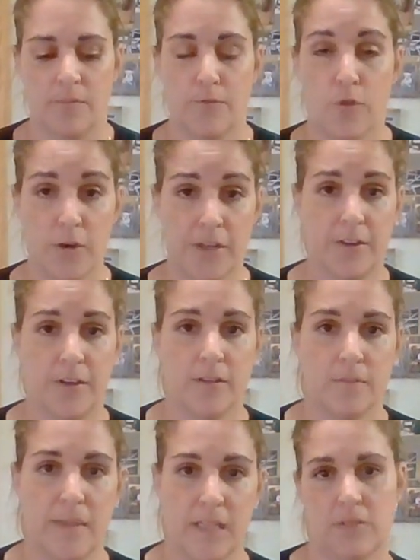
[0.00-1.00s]
for your
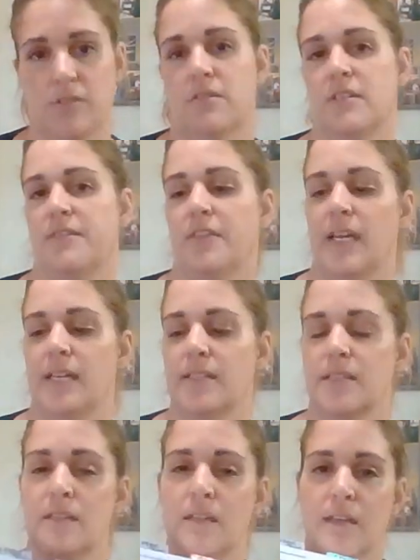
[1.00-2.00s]
medical
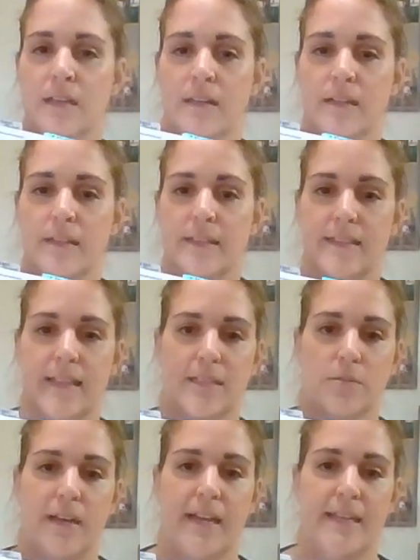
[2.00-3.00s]
certificates,
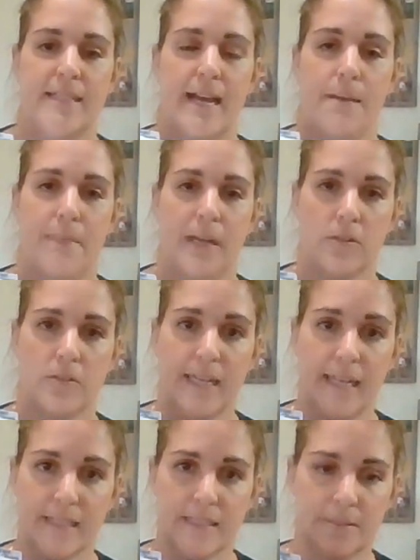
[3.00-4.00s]
that's why I tab medical
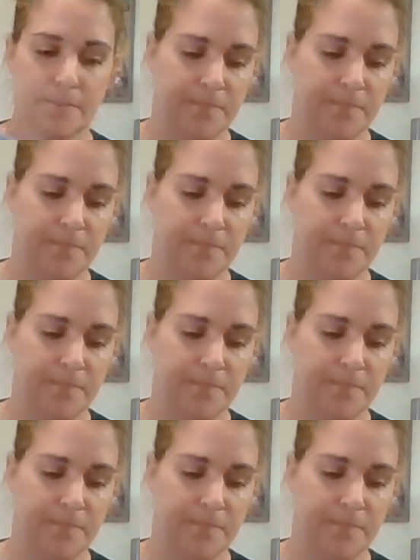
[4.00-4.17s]
next.